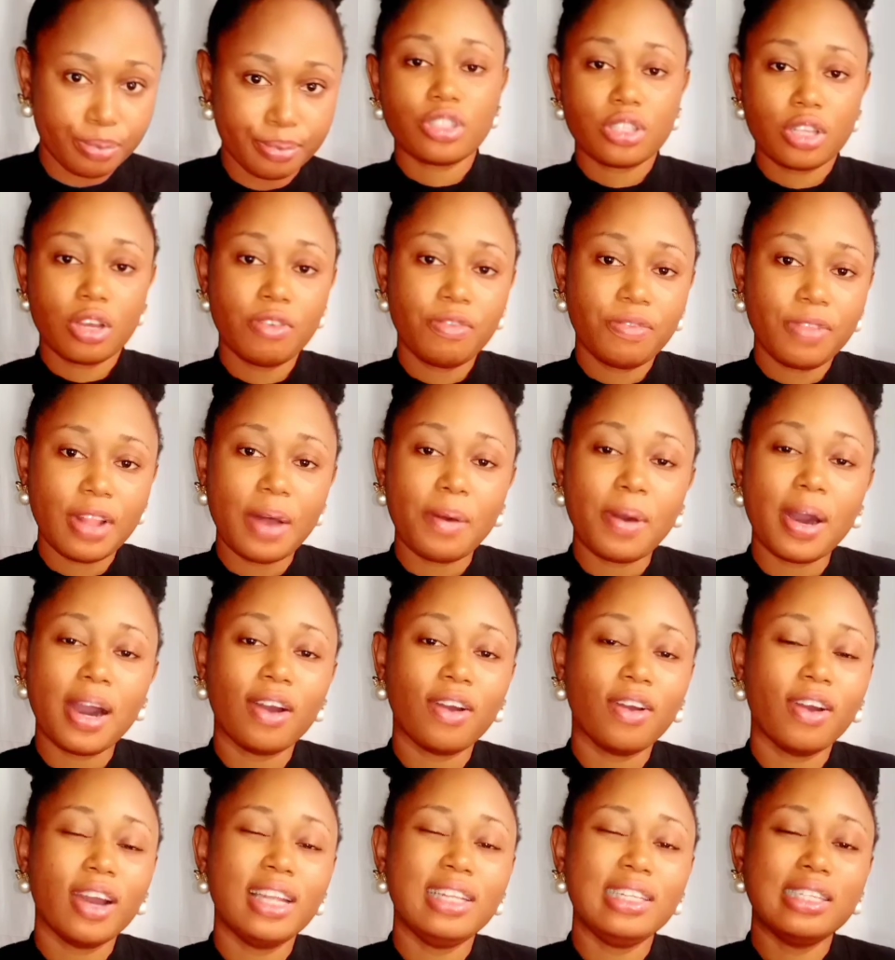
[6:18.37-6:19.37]

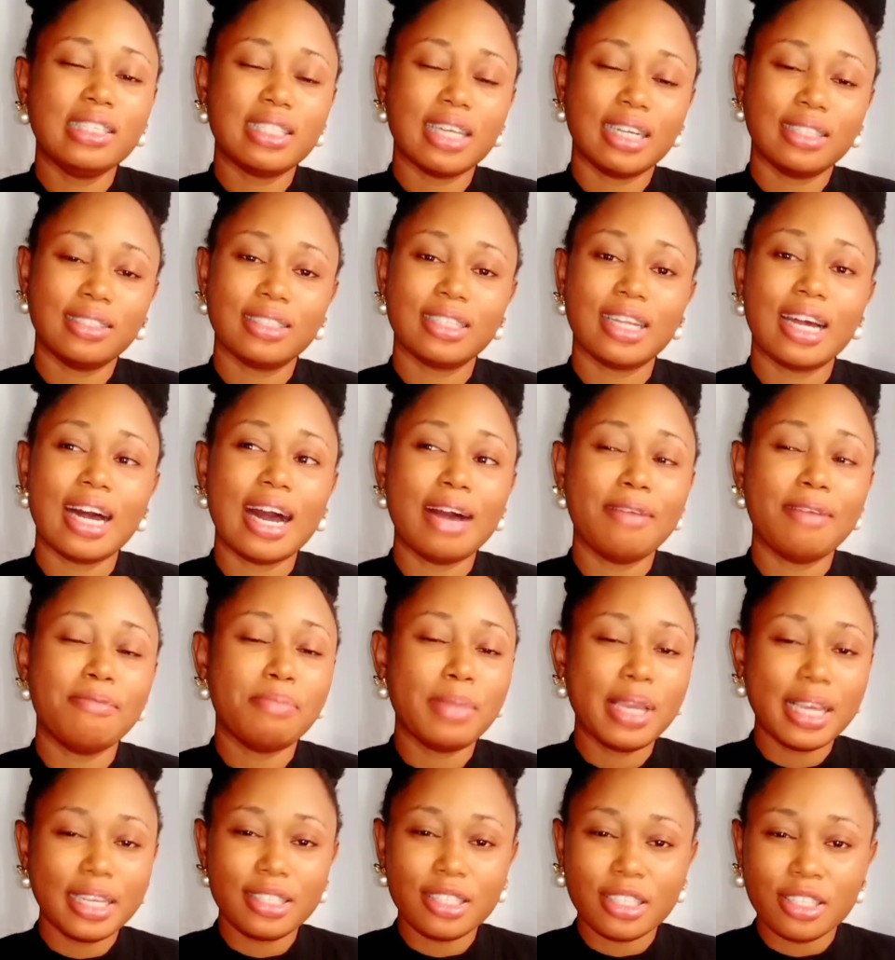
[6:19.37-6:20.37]
Sunflower oil is another
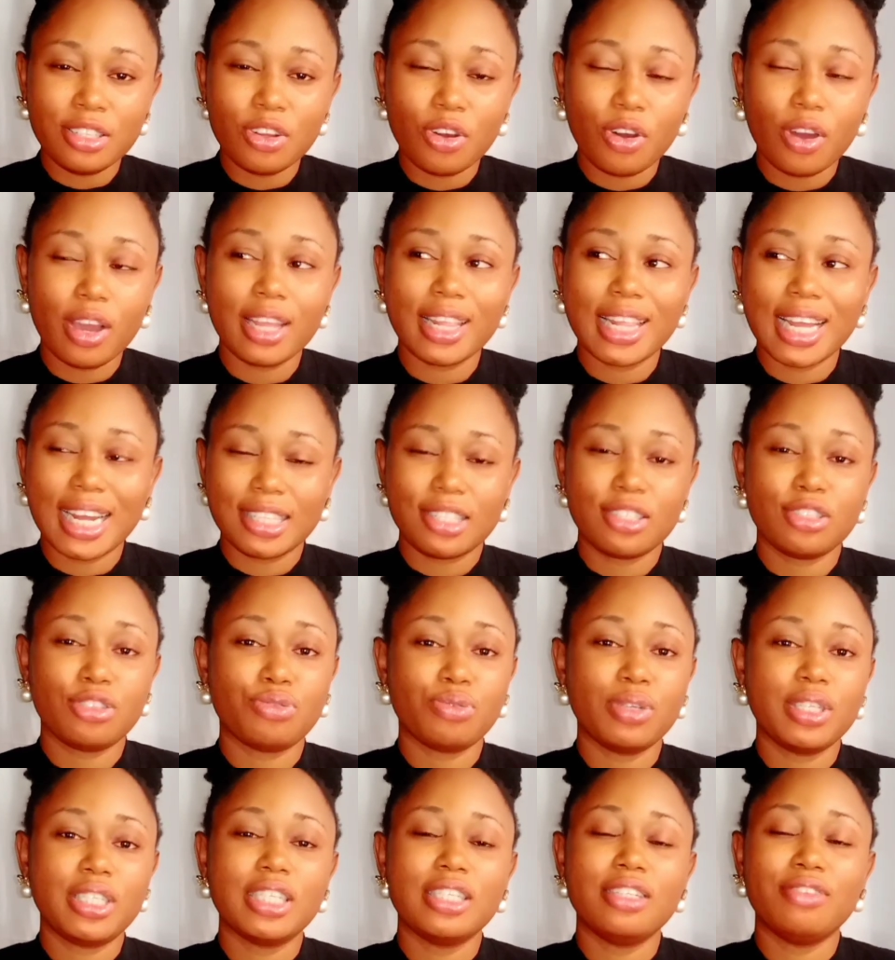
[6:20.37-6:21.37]
amazing oil that is
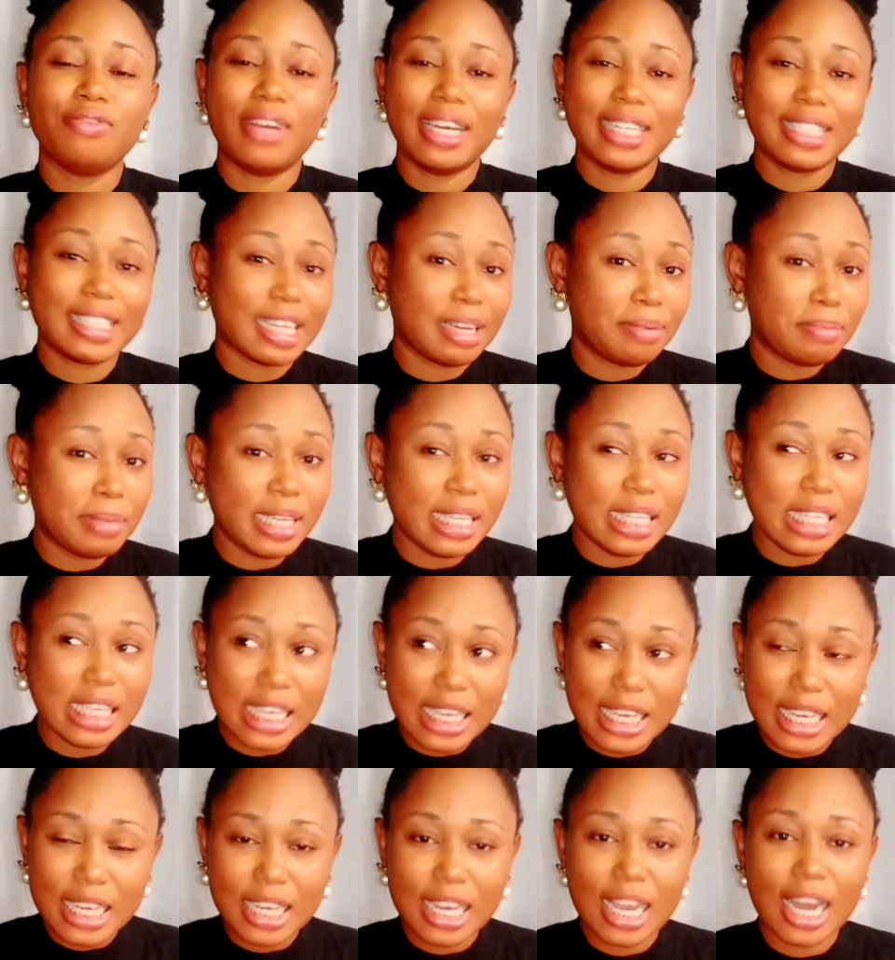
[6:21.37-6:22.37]
rich in vitamin
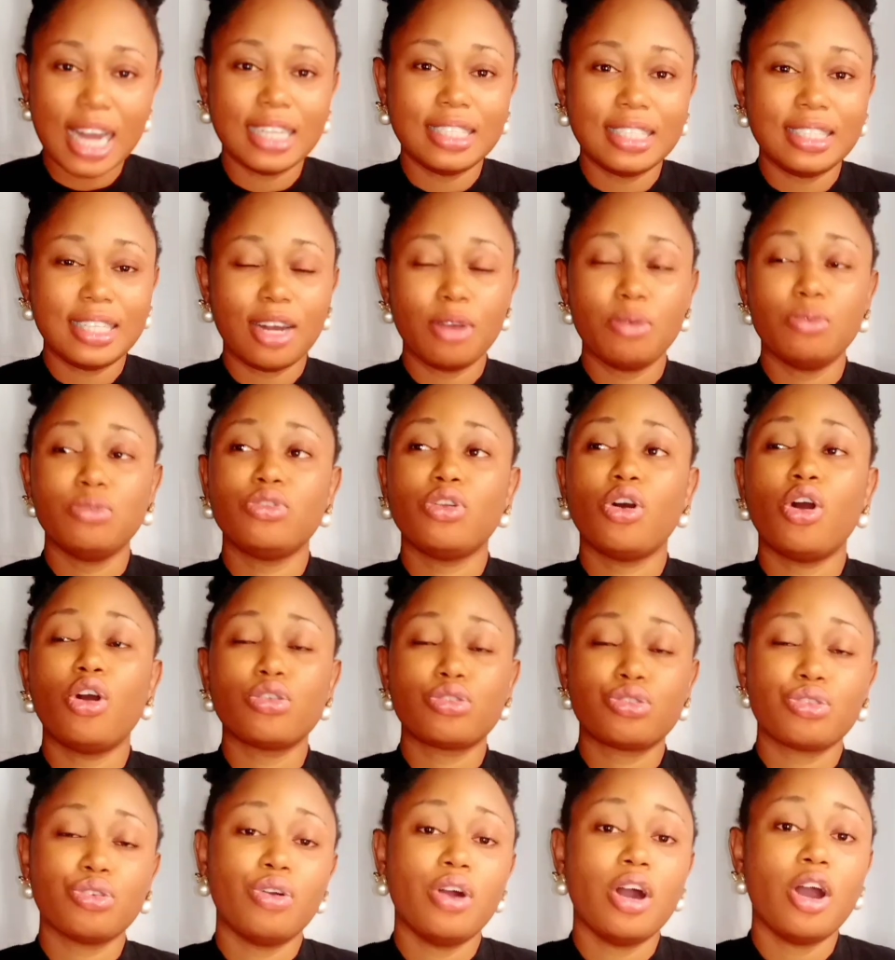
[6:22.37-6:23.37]
E and that would
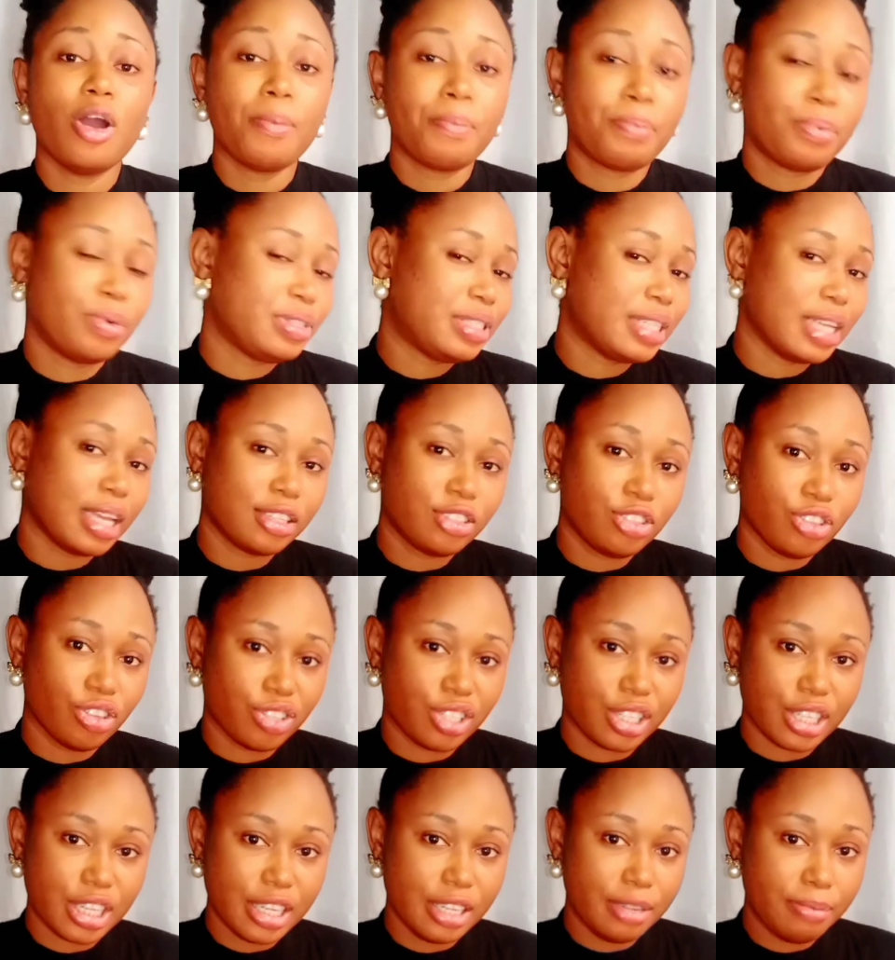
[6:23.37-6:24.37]
also help protect your
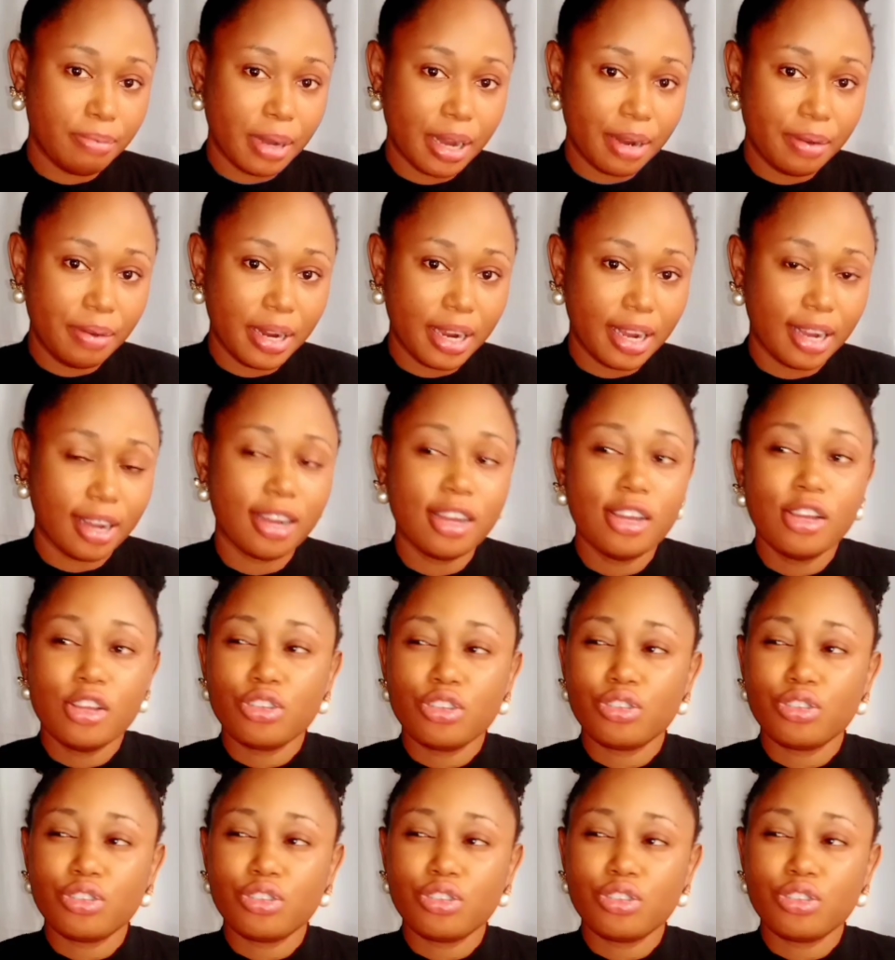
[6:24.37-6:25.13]
skin barrier.